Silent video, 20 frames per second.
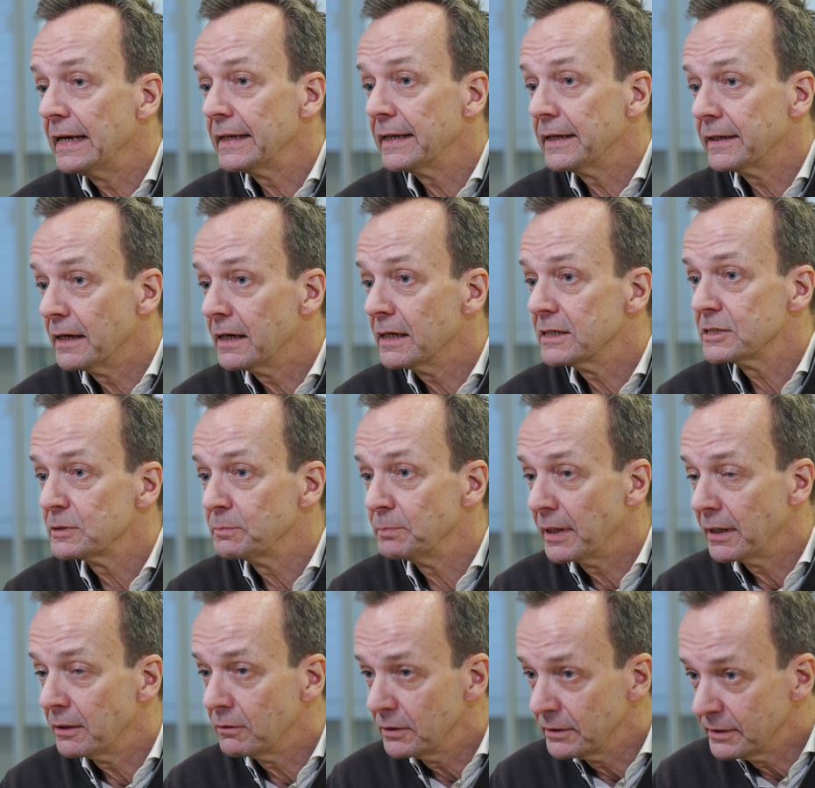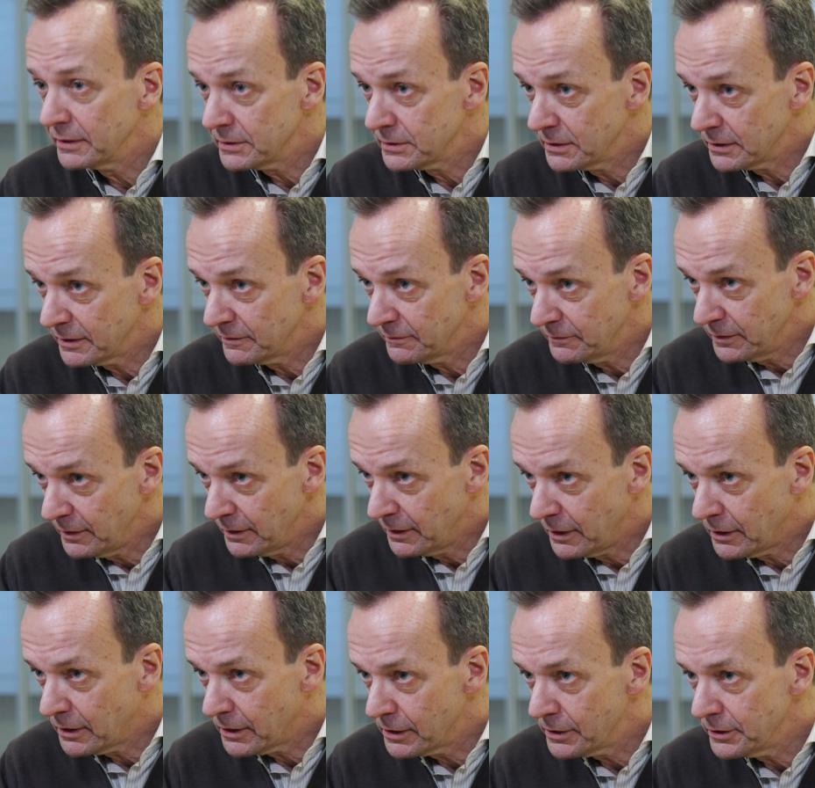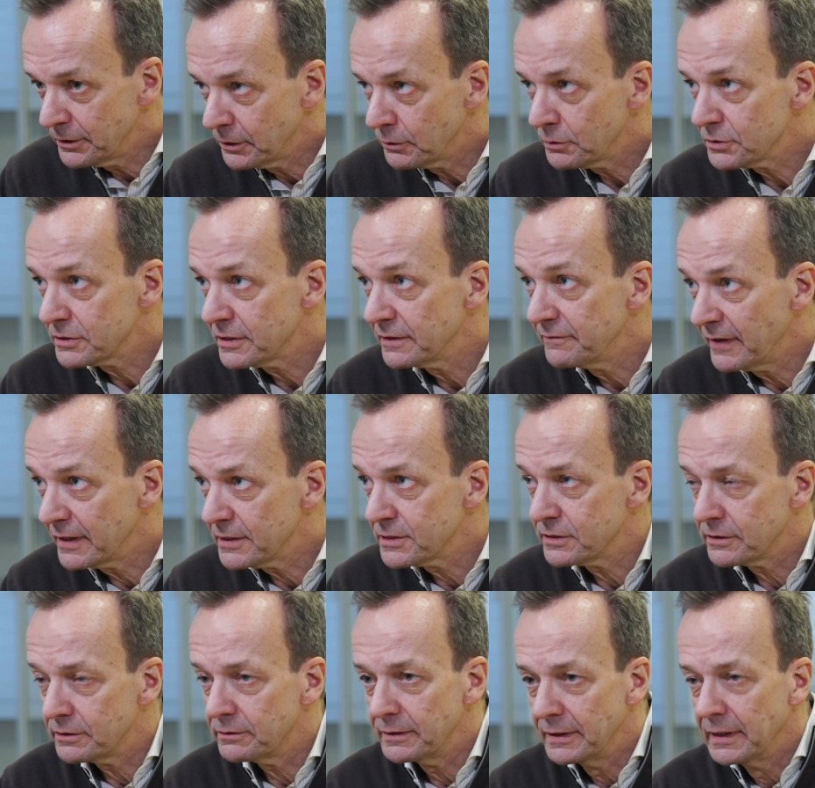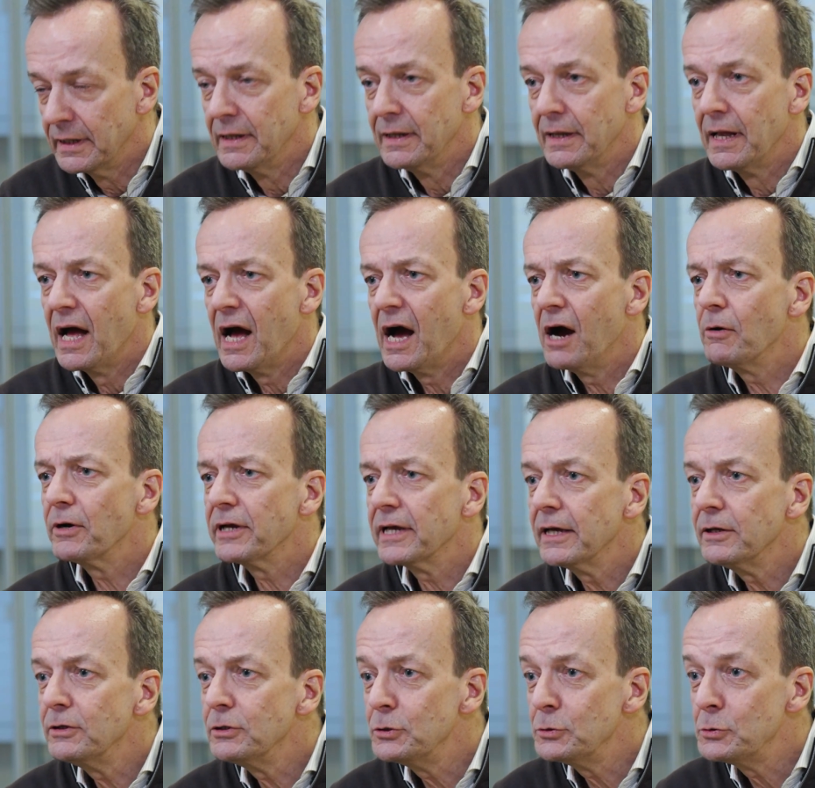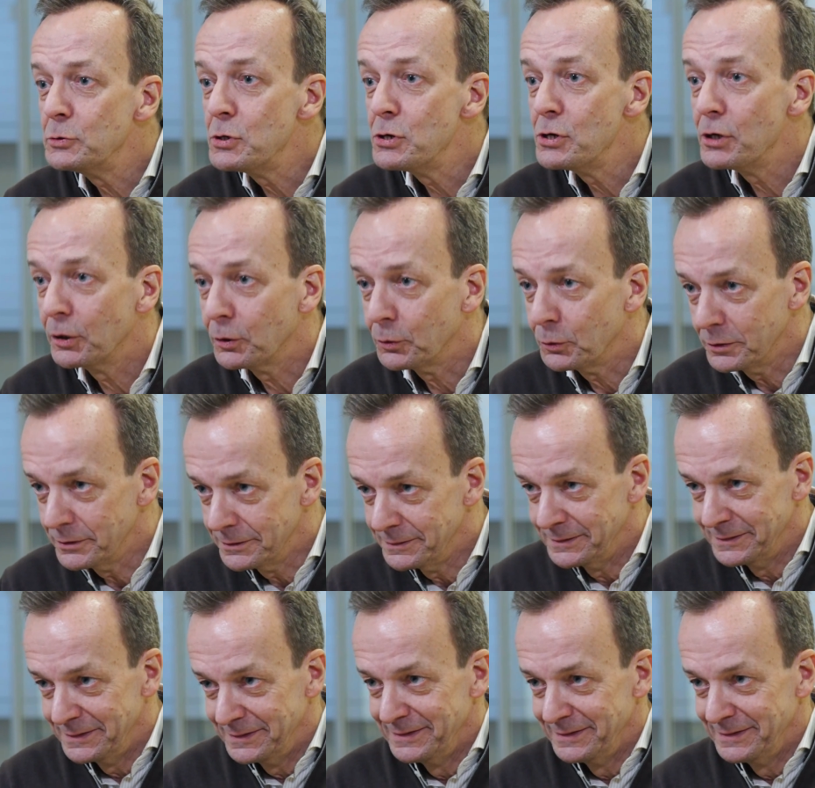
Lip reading: I get asked by all this sort of hard-nosed investor, how can you know